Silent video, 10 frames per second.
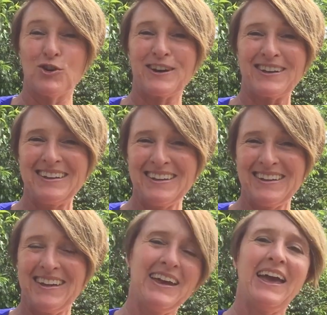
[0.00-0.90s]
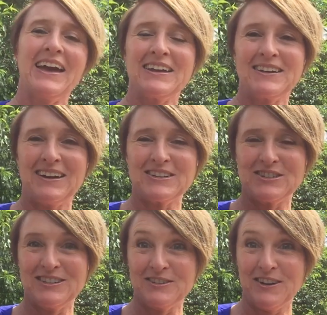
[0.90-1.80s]
chook, and uh,
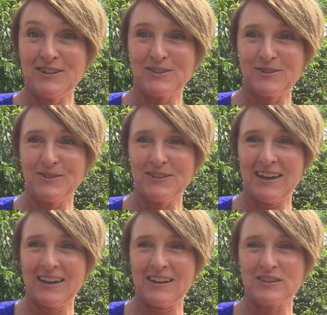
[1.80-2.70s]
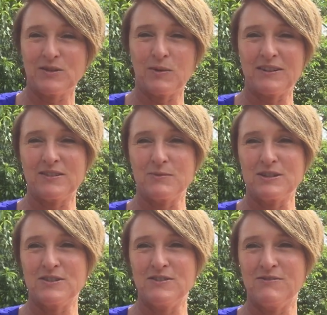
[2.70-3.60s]
she's nine years old. And I just wanted to
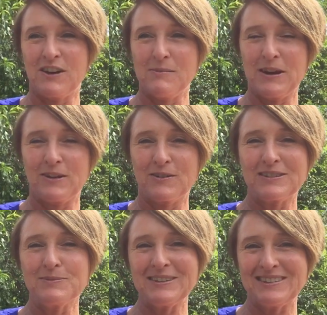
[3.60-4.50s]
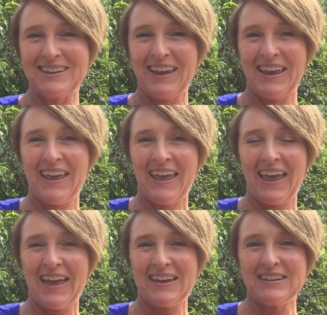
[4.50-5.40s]
wish you very Merry Christmas
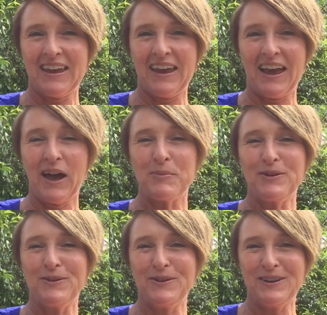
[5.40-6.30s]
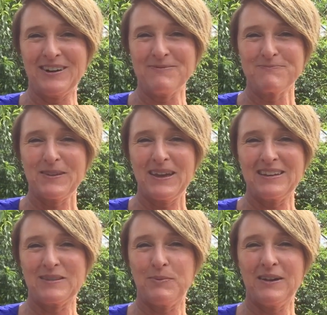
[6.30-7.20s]
and a Happy New Year.
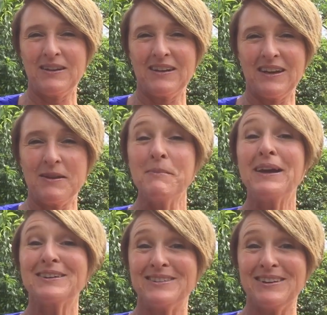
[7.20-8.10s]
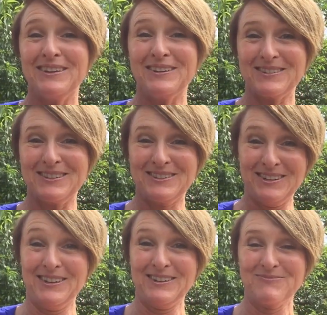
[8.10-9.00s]
It's been an amazing year this
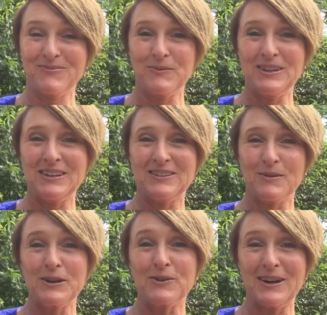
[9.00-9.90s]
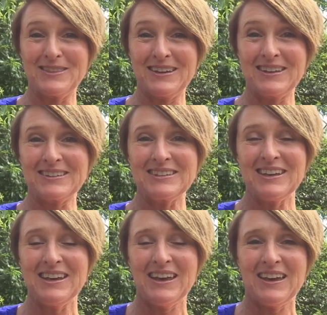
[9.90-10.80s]
year. We did so many great things
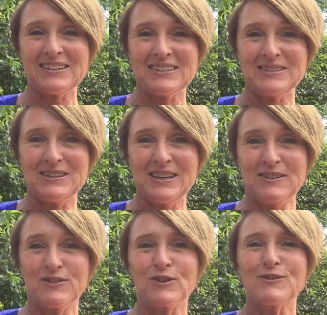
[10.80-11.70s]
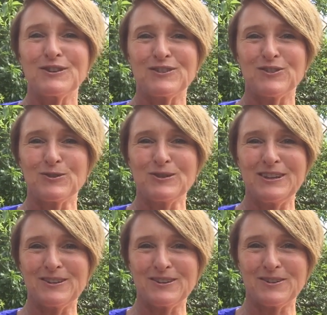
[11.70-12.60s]
uh, in service to
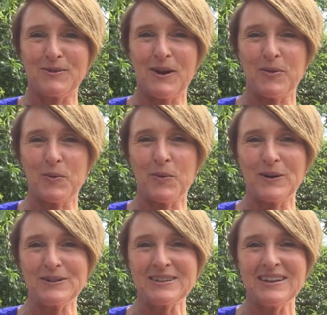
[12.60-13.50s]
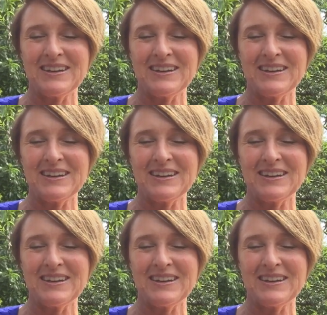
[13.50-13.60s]
leaders around the world.